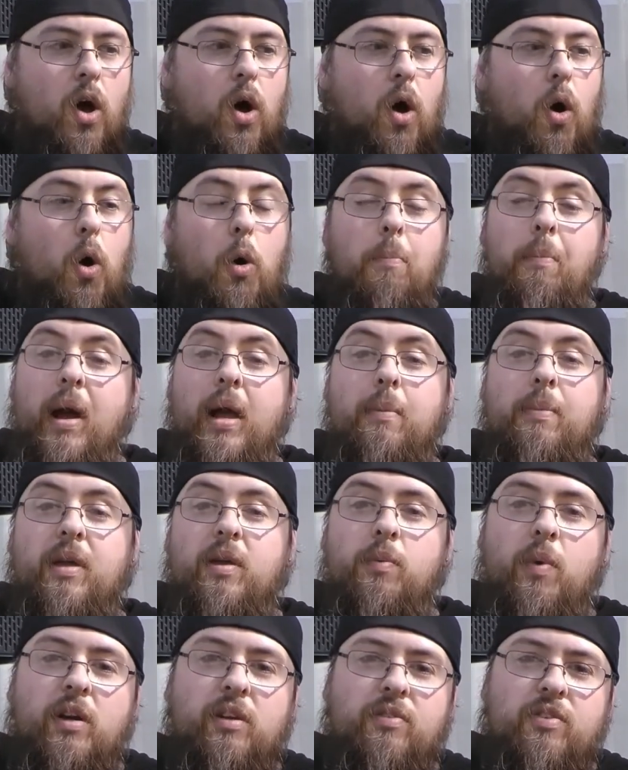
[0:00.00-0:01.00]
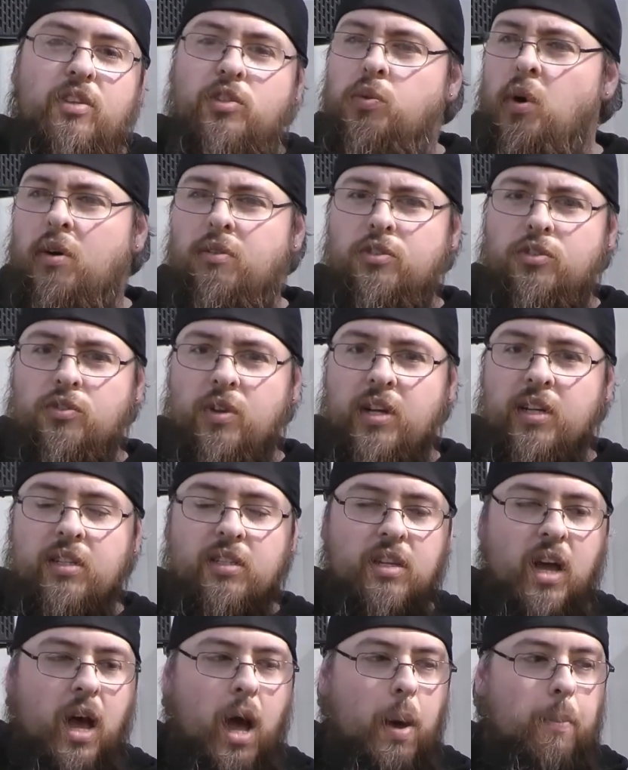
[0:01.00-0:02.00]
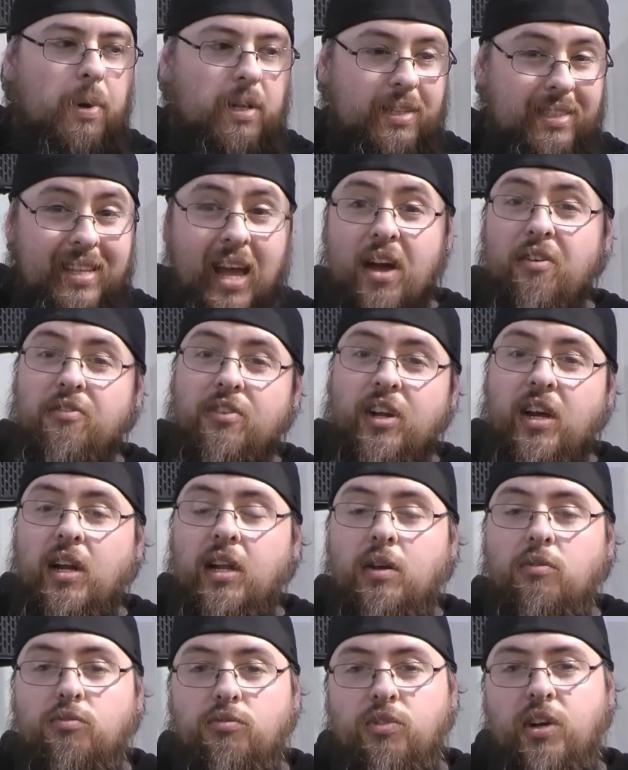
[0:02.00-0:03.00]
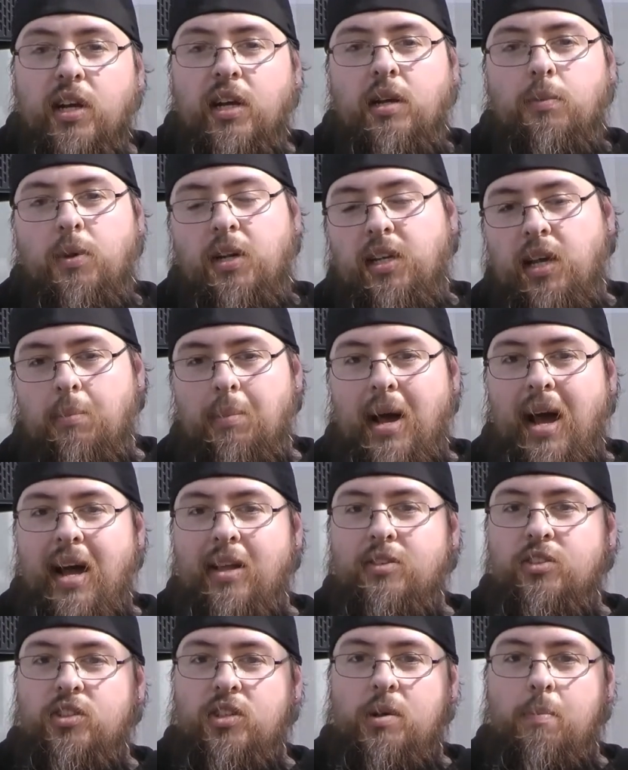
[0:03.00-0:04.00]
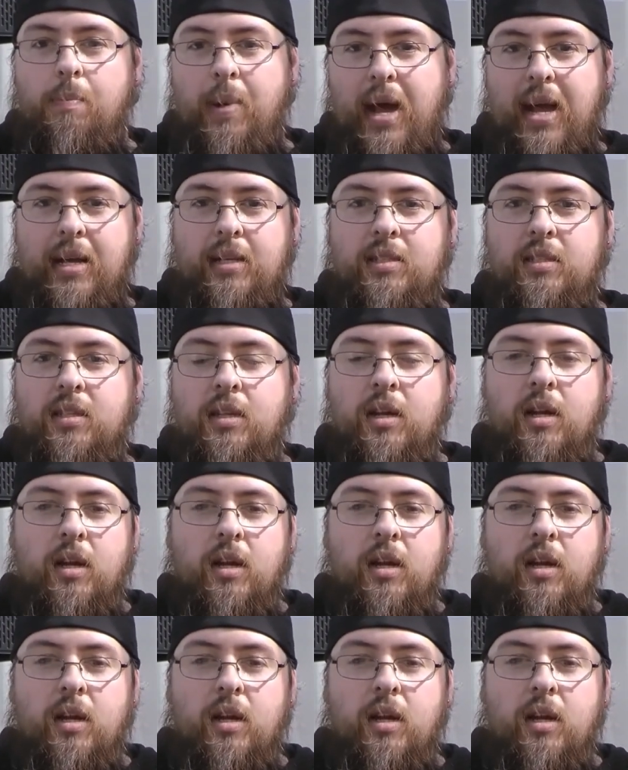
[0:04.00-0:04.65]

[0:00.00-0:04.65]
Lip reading: or maybe one of the 12 strings, but definitely really want to get my hands on a bass.